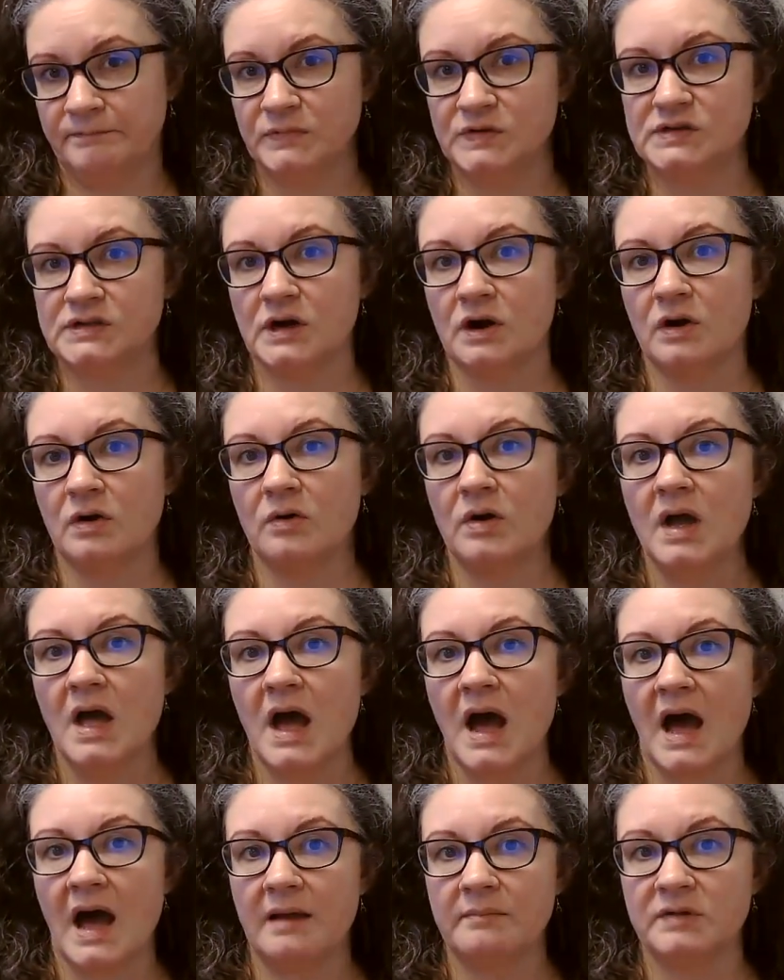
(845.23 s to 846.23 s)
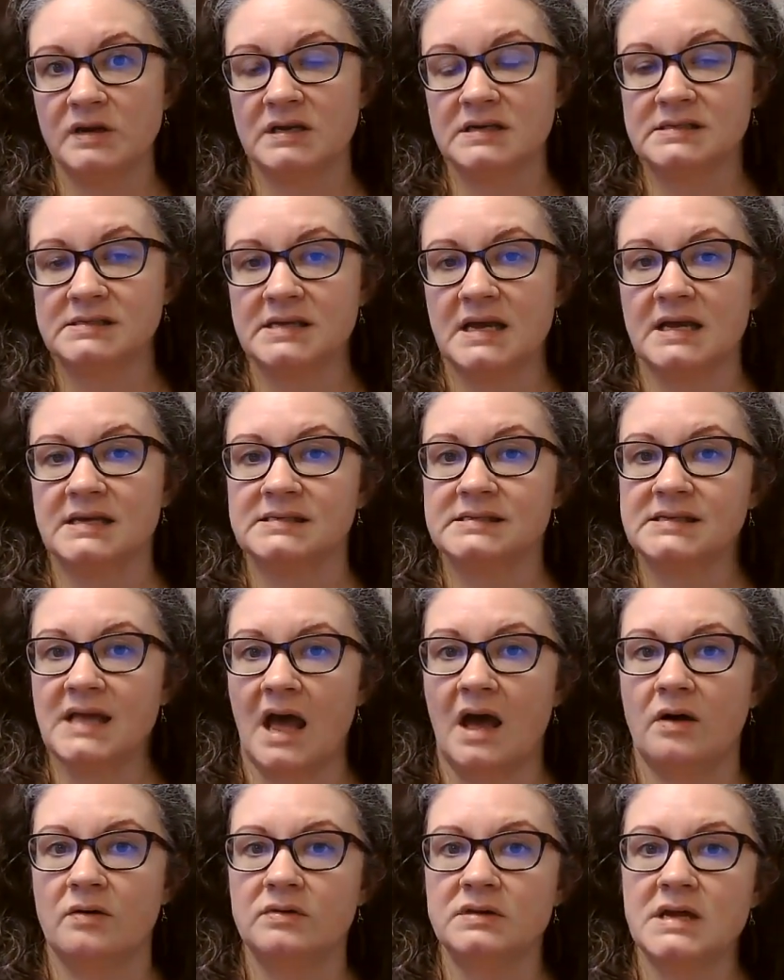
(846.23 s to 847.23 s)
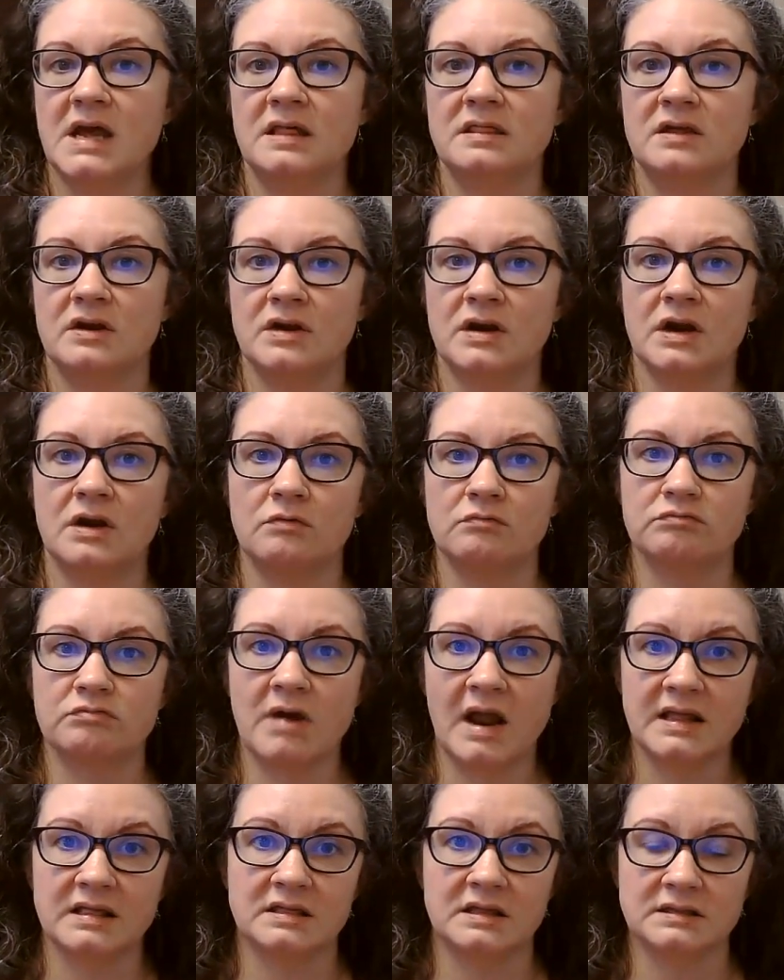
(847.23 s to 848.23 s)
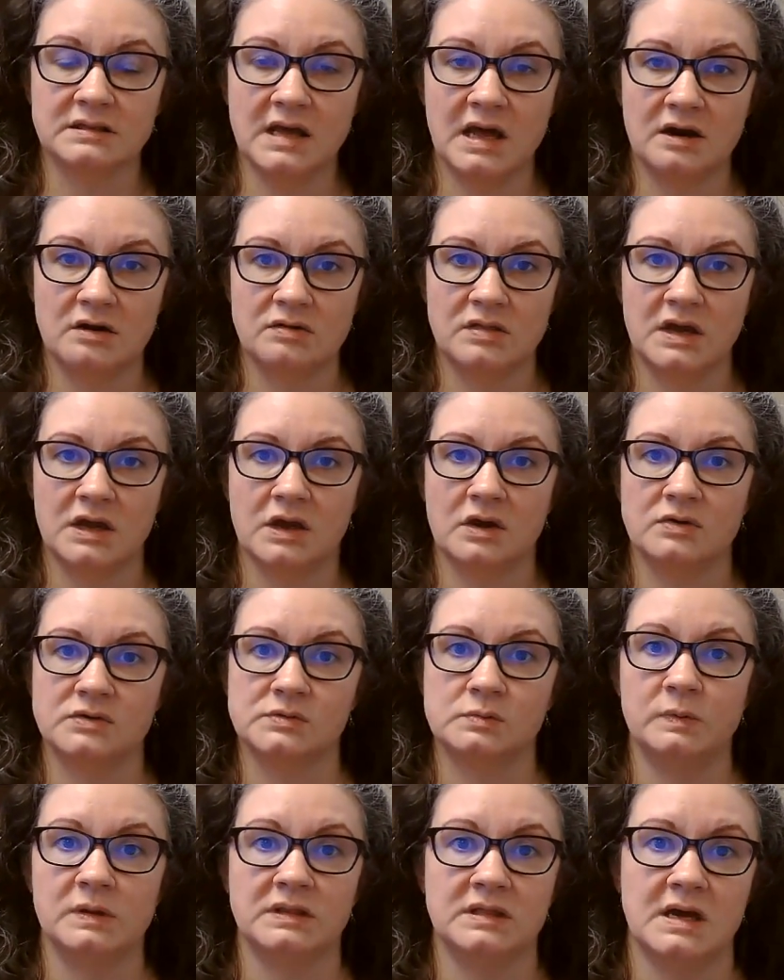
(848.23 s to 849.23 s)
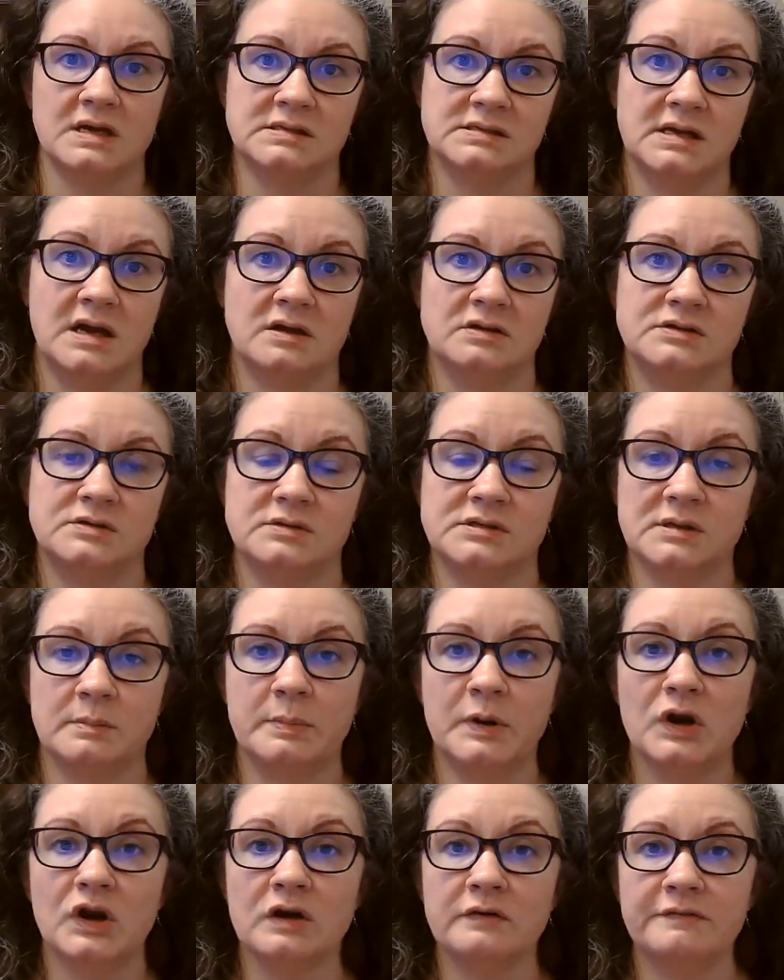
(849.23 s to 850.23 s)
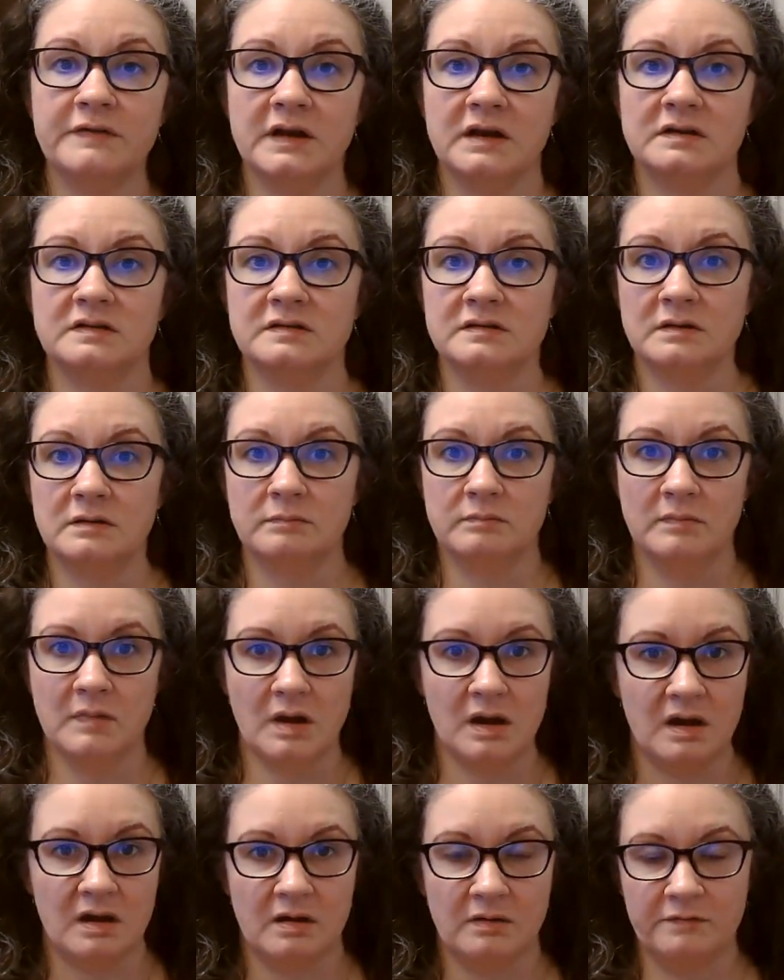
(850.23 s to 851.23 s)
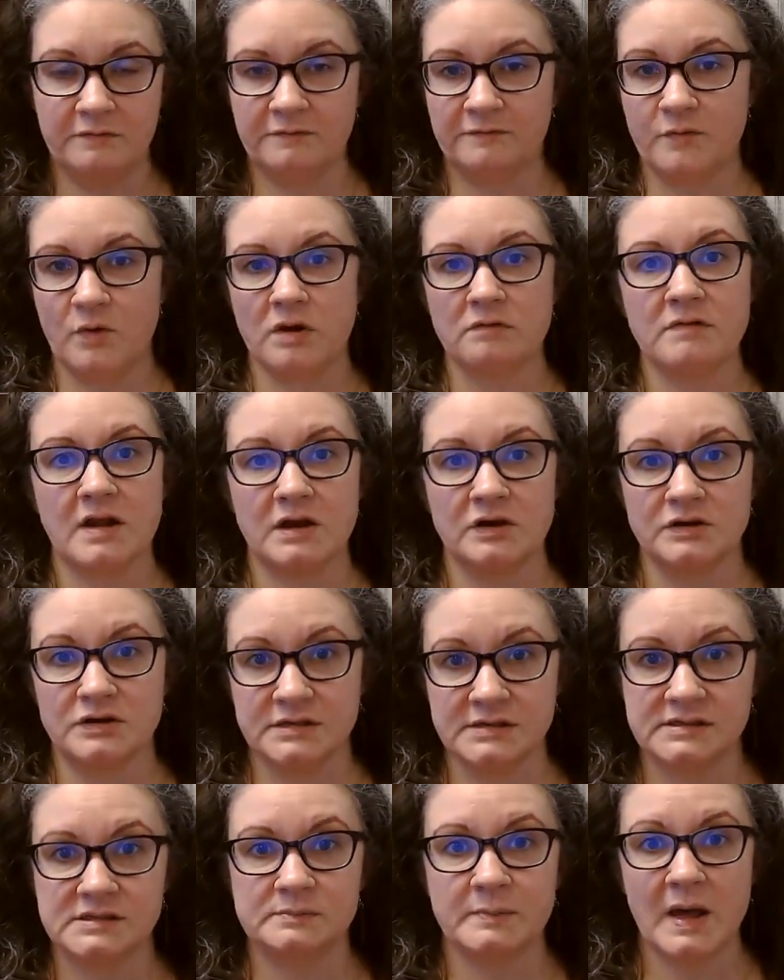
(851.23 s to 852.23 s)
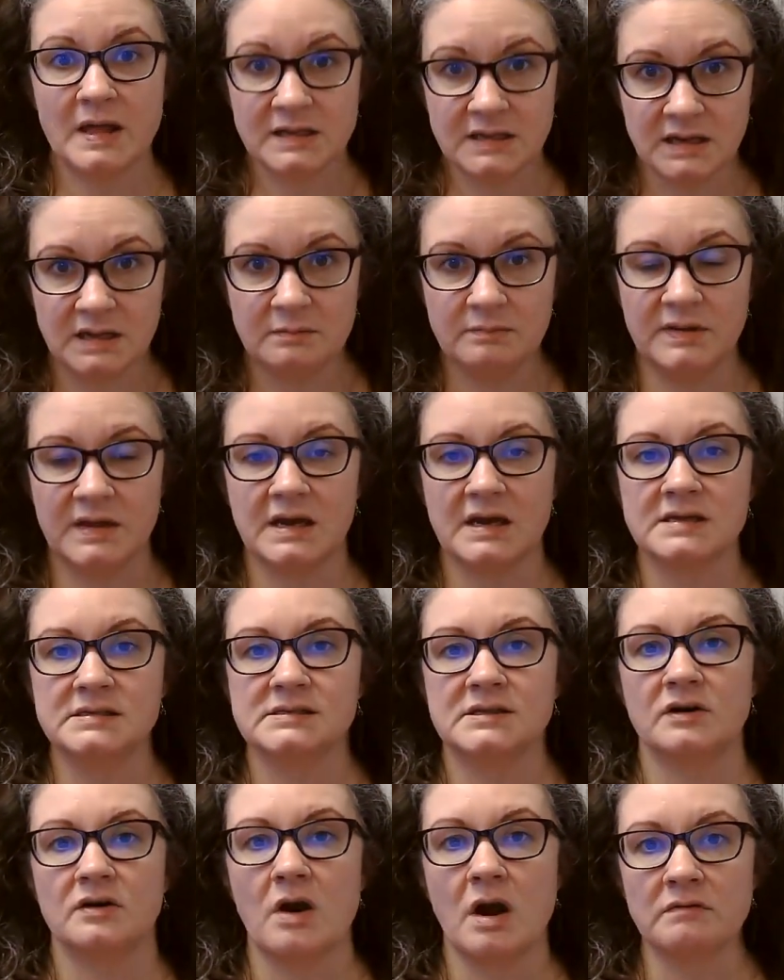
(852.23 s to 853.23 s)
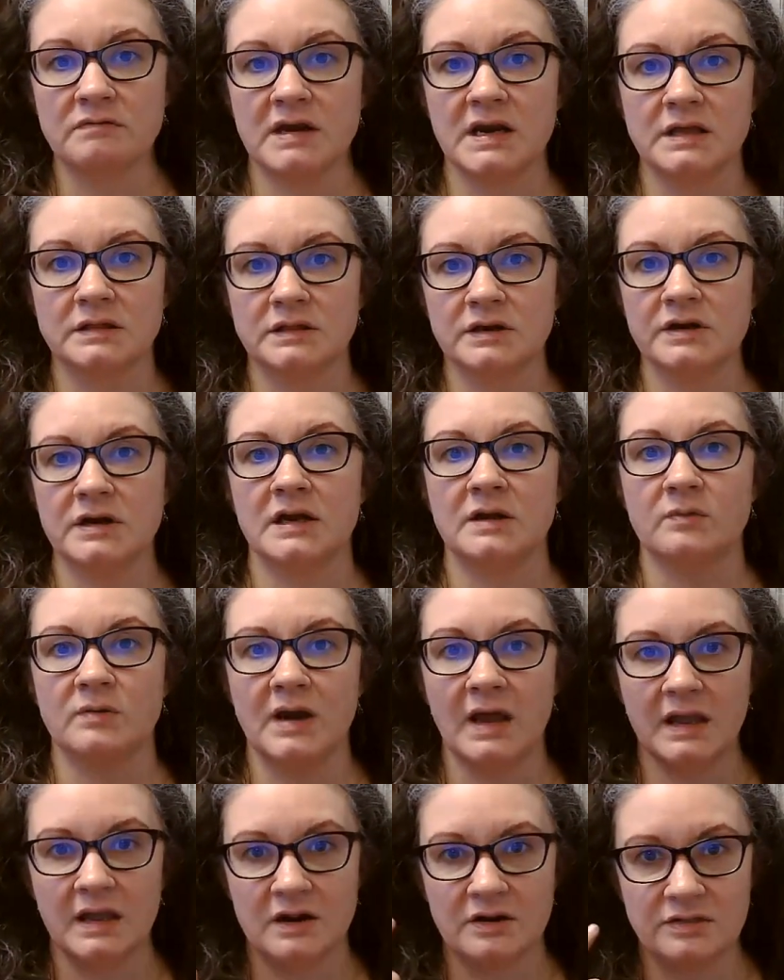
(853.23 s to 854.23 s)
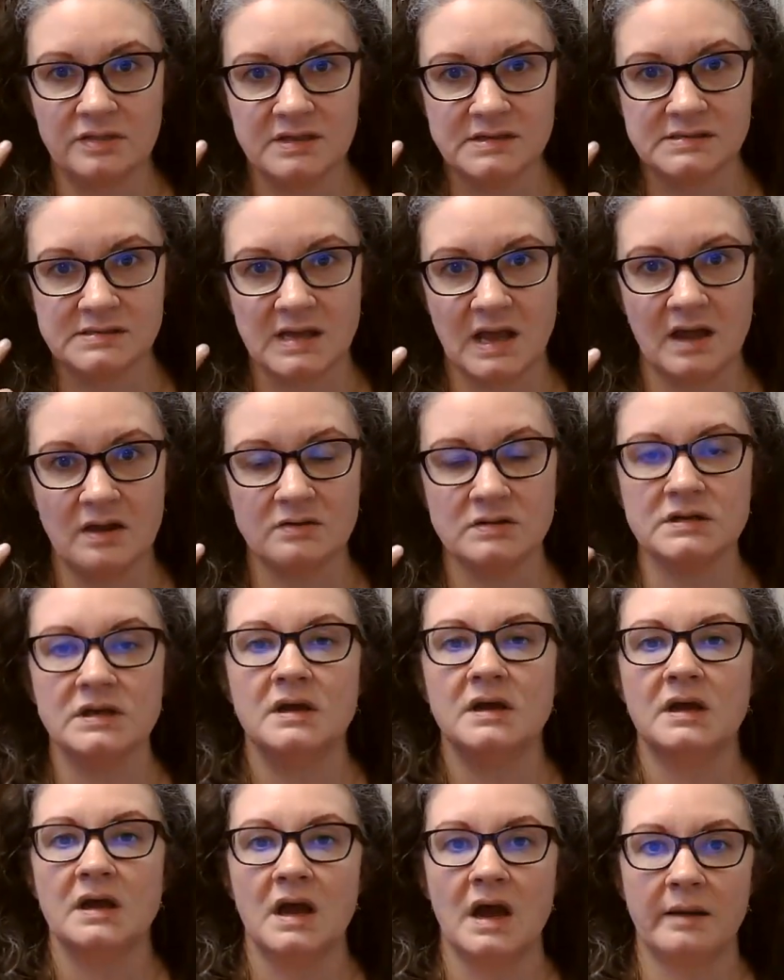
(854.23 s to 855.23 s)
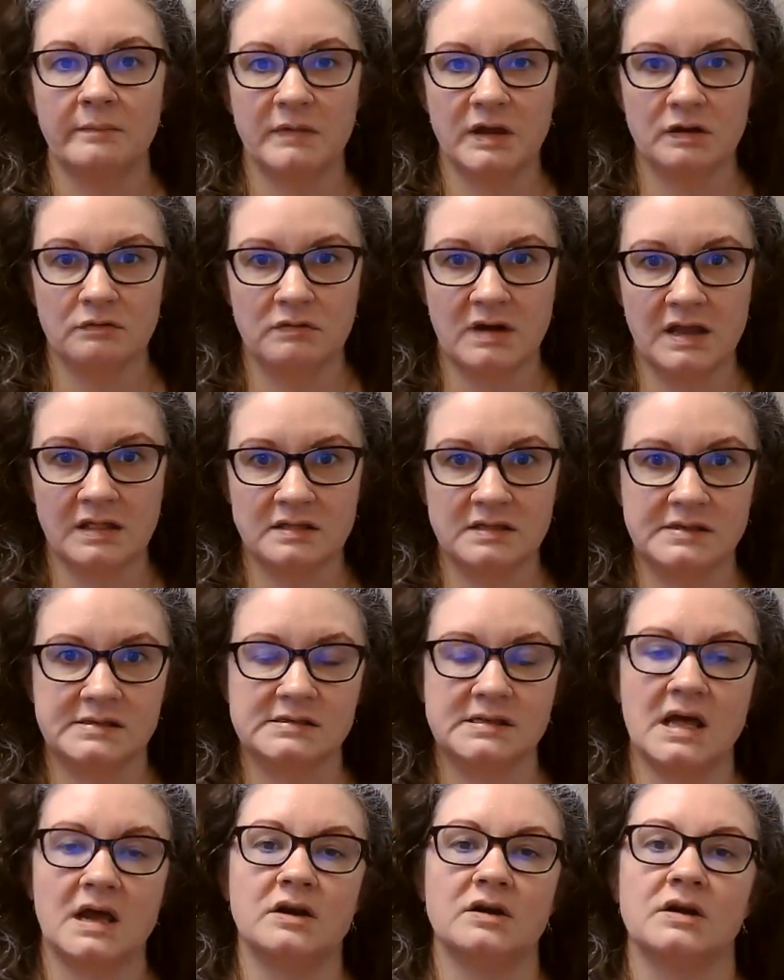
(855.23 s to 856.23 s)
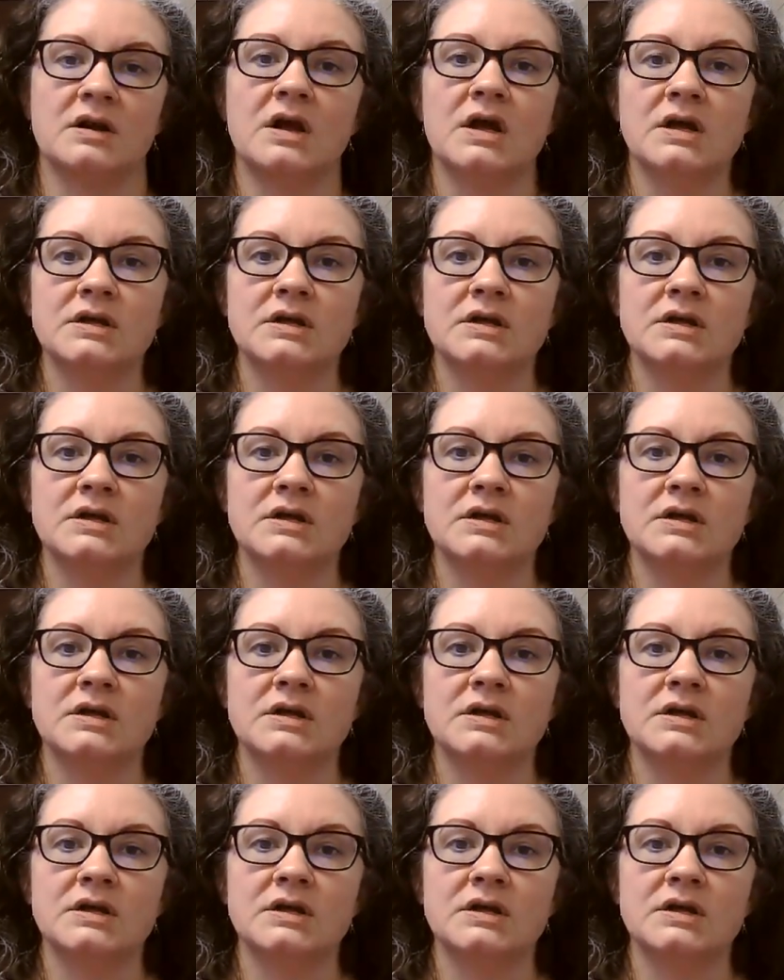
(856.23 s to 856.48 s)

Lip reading: So I'm going to say a sound, and they're going to write the letter that goes with that sound. So it's a perfect forerunner to spelling because they're already learning. When I hear this sound, I'm going to write this letter.